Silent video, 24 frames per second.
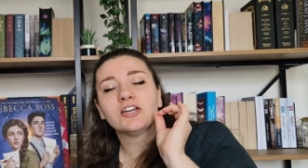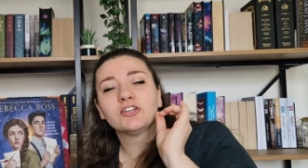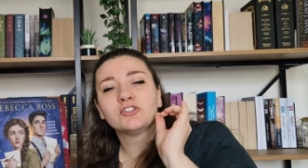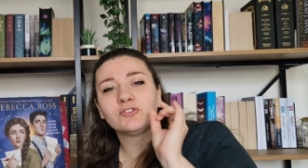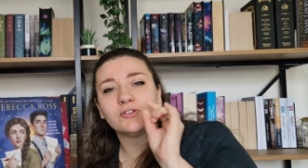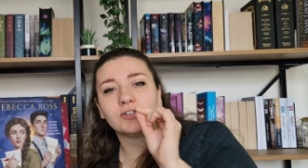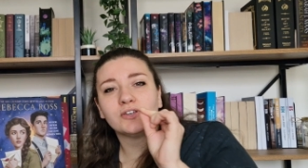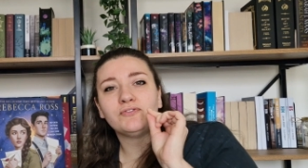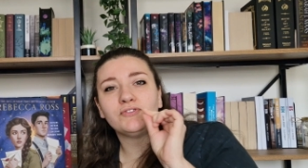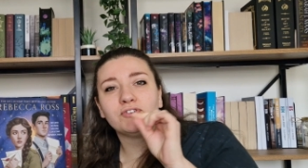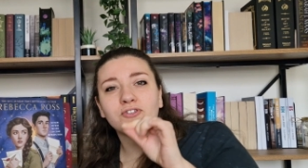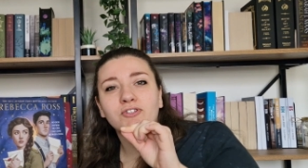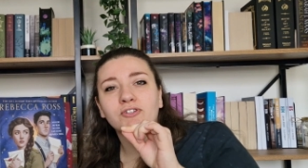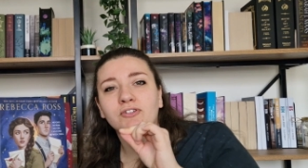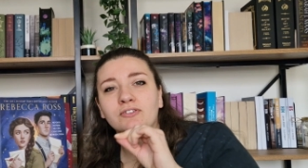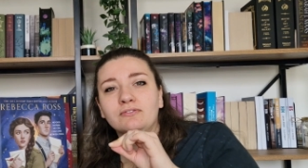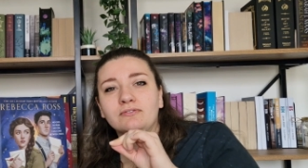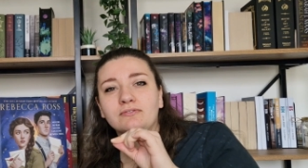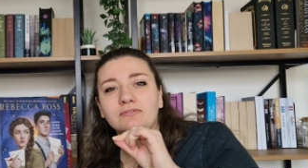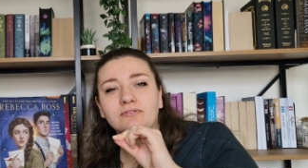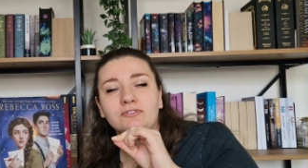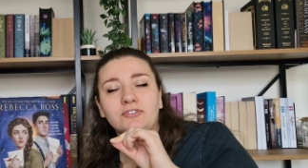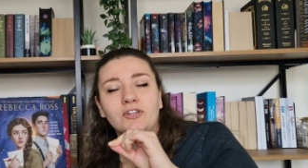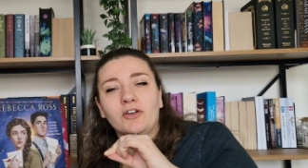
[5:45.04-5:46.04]
so if you
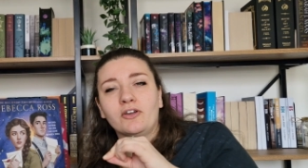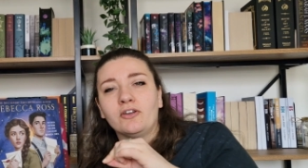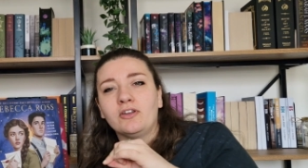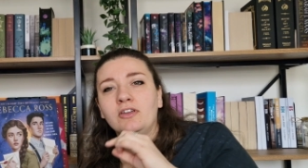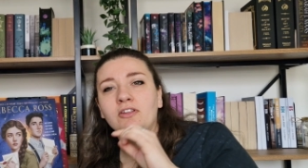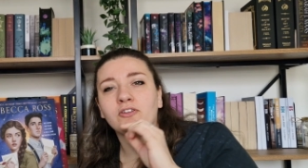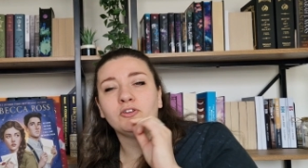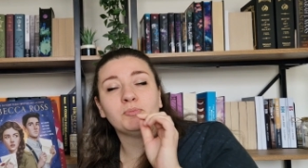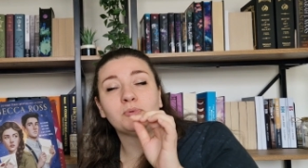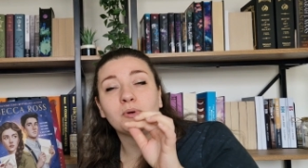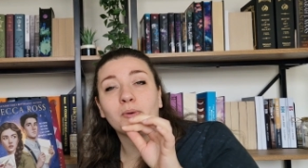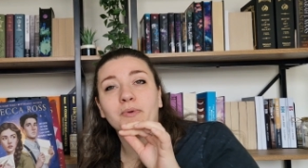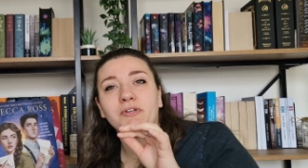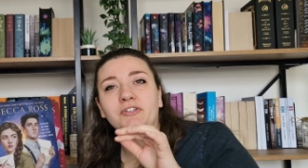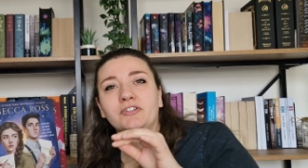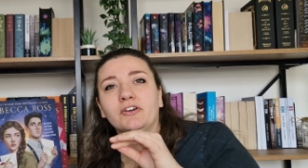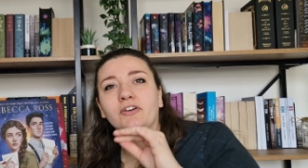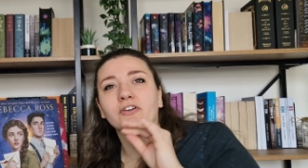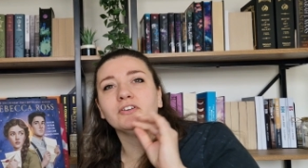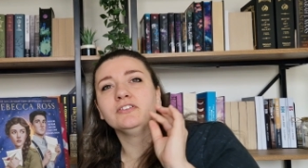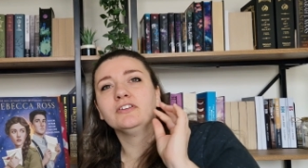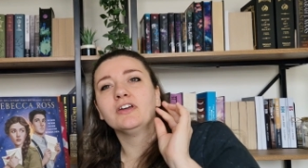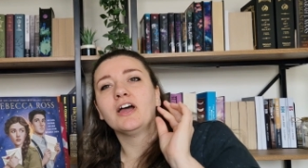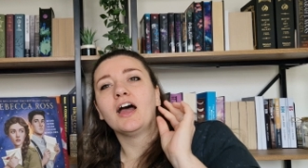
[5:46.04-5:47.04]
don't know, and you probably
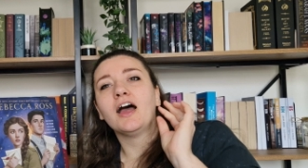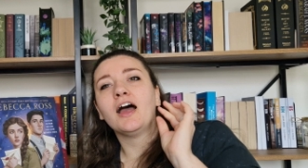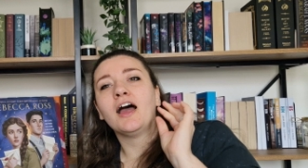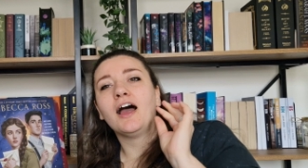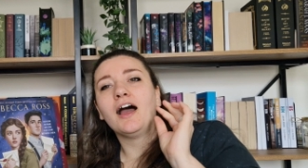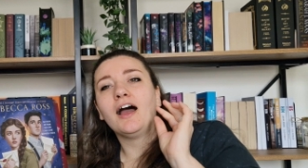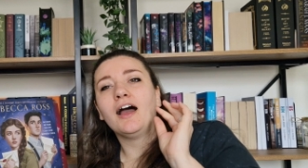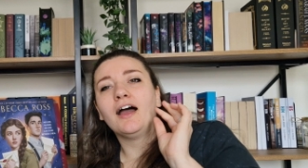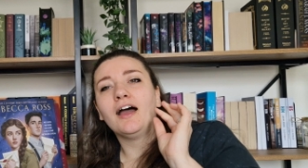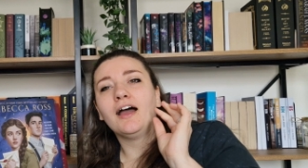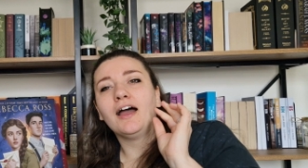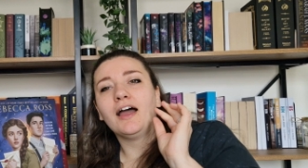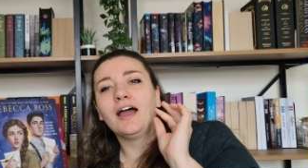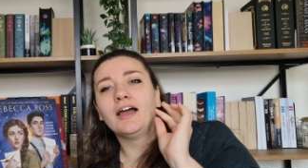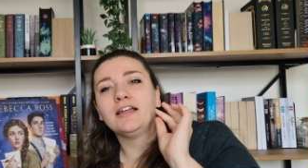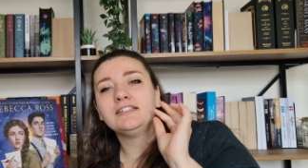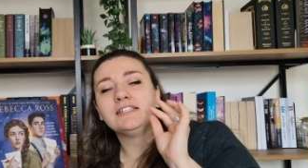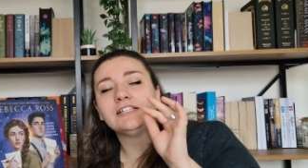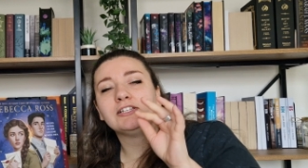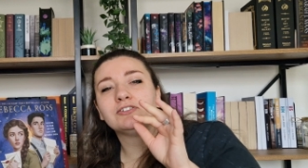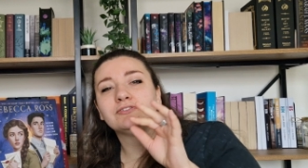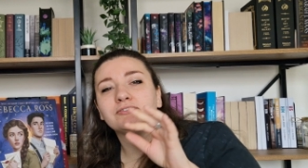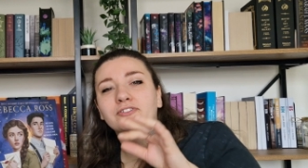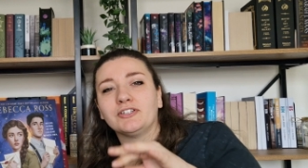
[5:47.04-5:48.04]
don't,
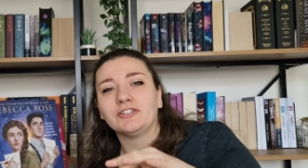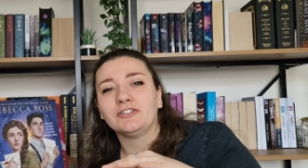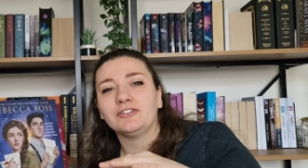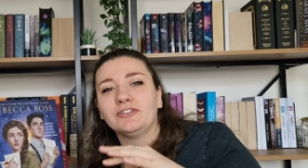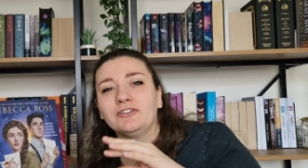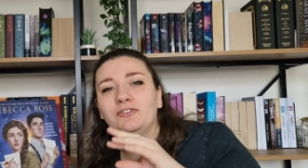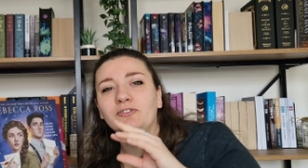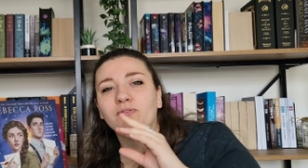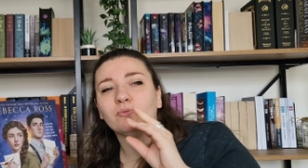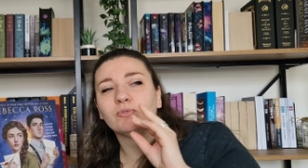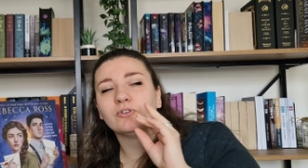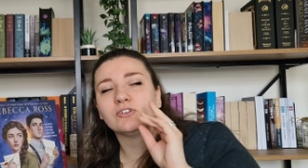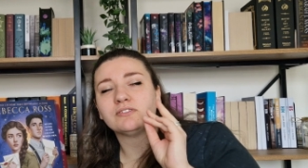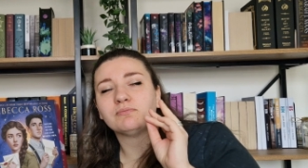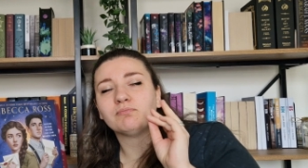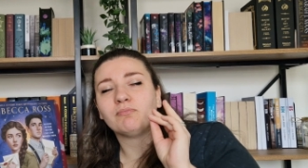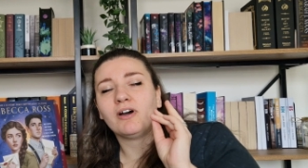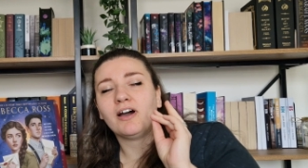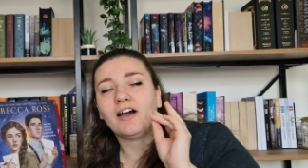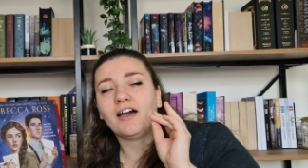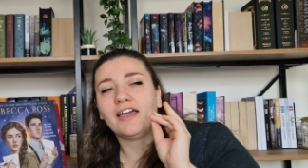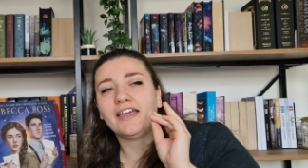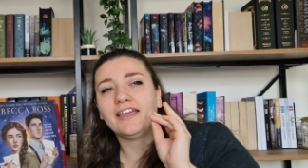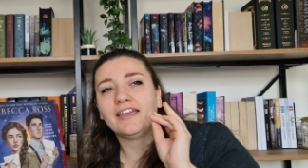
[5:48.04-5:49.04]
Addie LaRue was
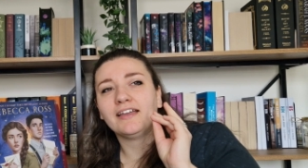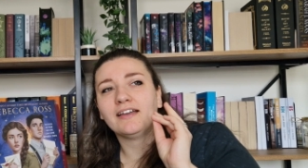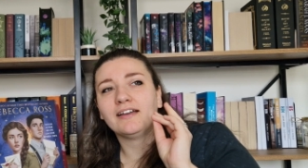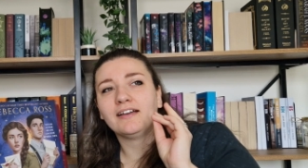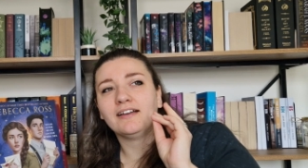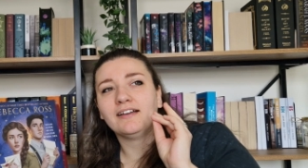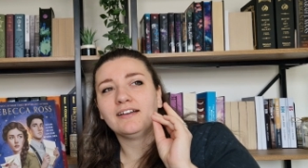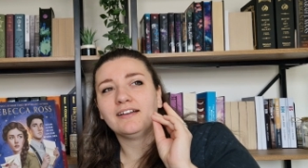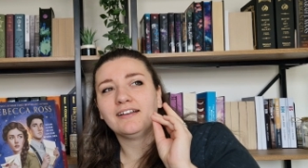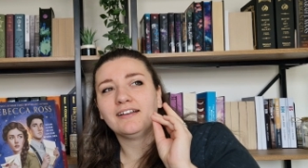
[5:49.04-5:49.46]
my